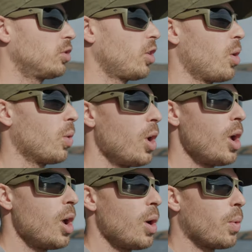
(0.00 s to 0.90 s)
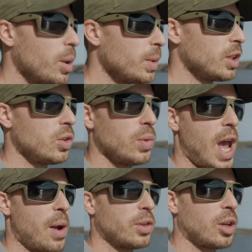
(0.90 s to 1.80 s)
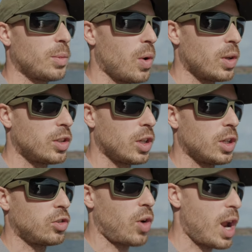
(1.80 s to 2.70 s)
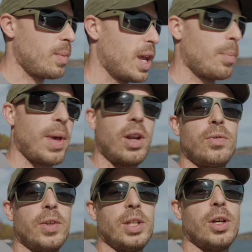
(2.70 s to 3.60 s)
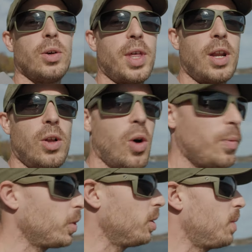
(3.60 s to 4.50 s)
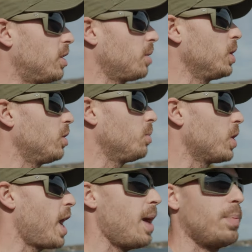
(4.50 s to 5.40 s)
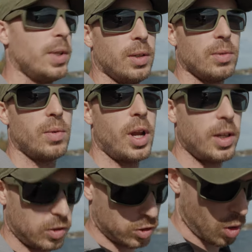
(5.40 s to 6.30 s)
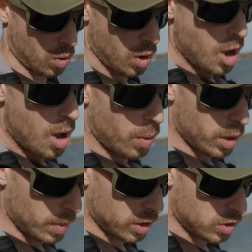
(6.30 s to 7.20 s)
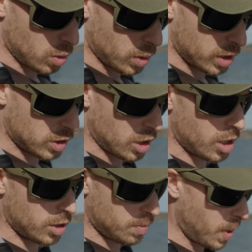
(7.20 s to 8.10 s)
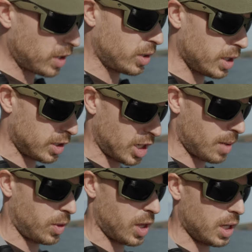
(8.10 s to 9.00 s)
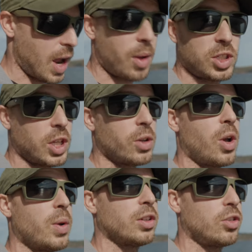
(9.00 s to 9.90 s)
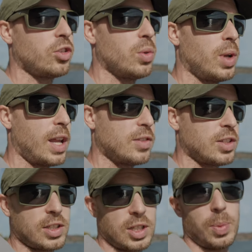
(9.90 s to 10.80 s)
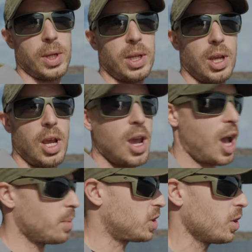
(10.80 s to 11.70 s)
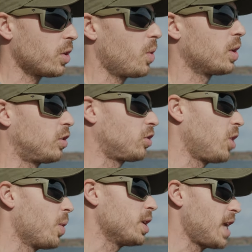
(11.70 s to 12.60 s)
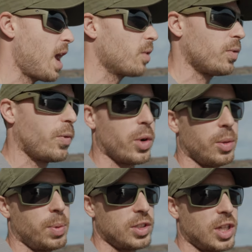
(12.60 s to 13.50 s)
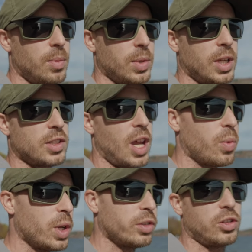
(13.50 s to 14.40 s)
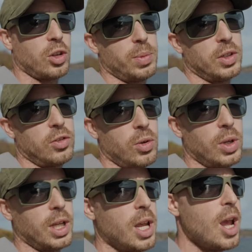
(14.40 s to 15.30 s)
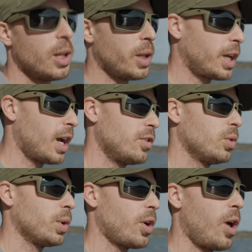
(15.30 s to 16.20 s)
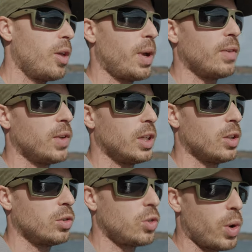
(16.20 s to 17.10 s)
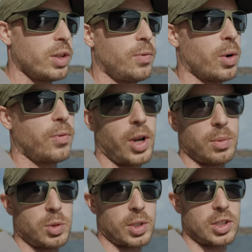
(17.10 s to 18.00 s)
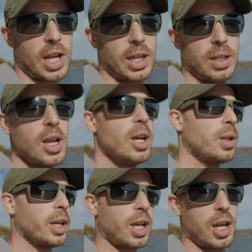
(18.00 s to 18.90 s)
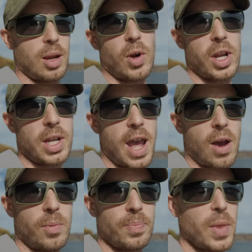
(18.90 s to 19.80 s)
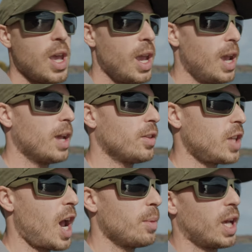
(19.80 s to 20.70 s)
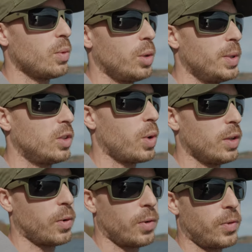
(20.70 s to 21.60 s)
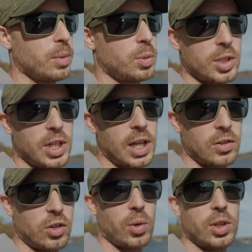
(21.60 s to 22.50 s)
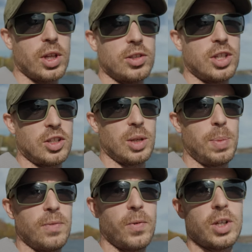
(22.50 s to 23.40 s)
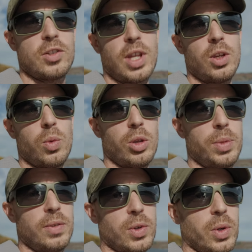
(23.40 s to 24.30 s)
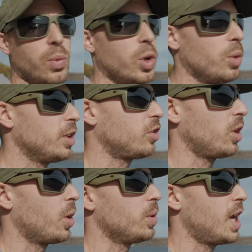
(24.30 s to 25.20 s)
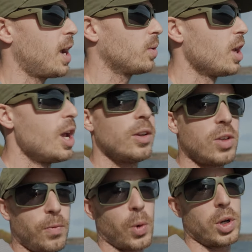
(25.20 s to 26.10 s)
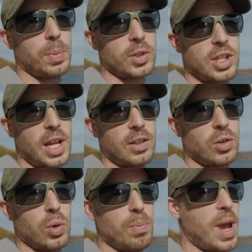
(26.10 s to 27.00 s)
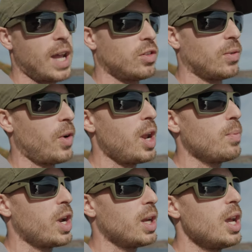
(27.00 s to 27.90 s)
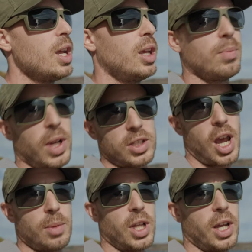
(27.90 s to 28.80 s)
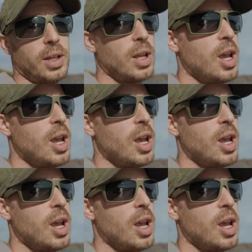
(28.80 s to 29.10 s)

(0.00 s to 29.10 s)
So what I'm gonna do now is I'm going to try to make a better video that'll hopefully make them a little more happy, right? So what I'm gonna do is uh, basically the same thing. Now I'm still going to shoot at 60p. I'm still going to slow it down to 40% because I will still be shooting like I do with all of my videos, 24 frames per second, like I am right now. And the timeline will be 24 frames per second, so the 60p footage that you will be viewing will be slowed down to 40% to match the frame rate in my timeline.